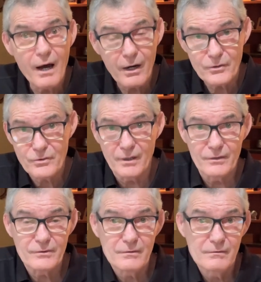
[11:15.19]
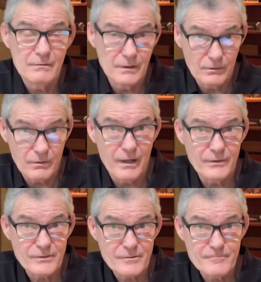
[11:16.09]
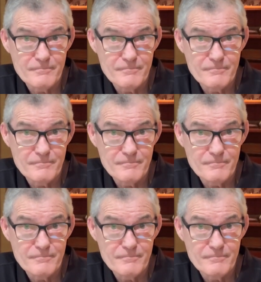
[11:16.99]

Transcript: our trust, in Christ,